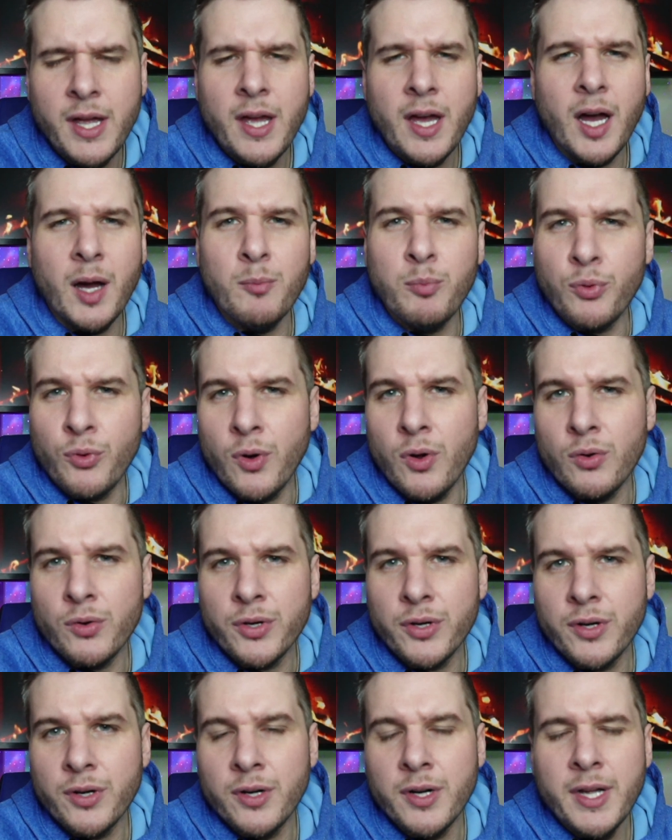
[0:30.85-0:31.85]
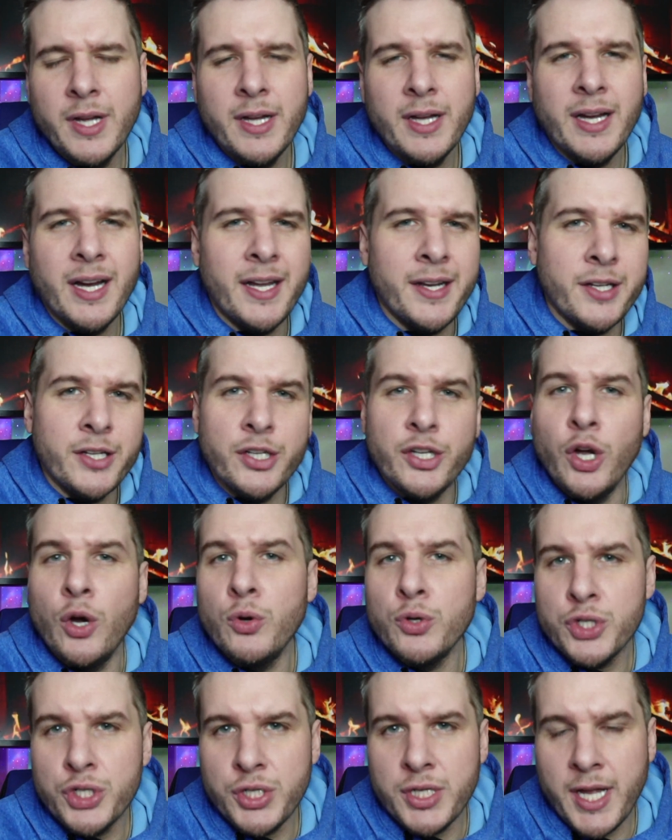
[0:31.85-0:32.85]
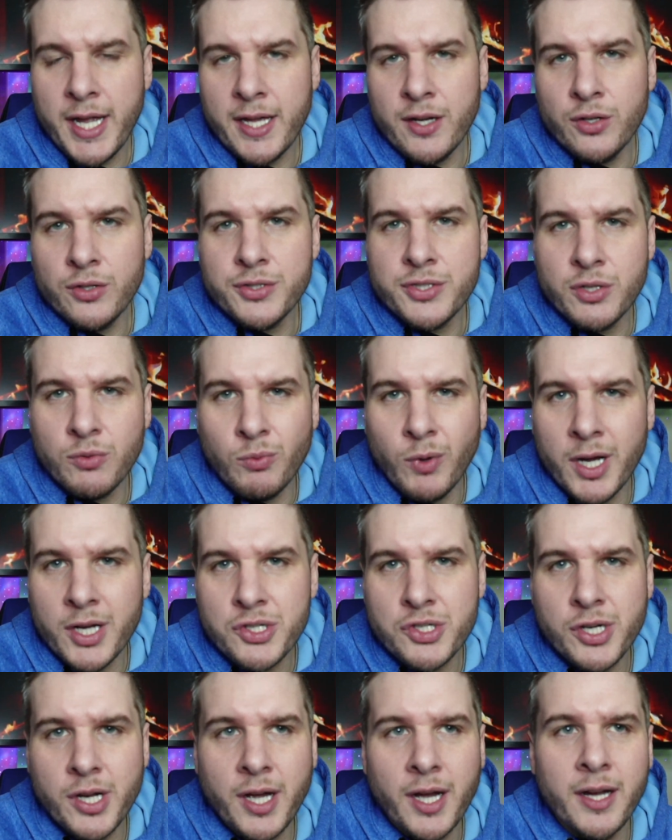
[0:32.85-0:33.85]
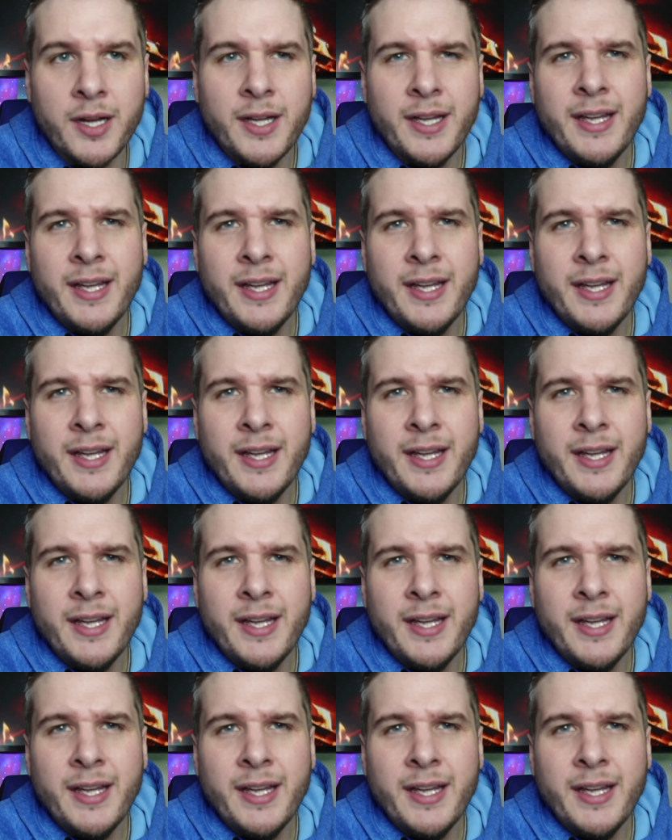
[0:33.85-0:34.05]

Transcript: a broker, a negotiator to Russia,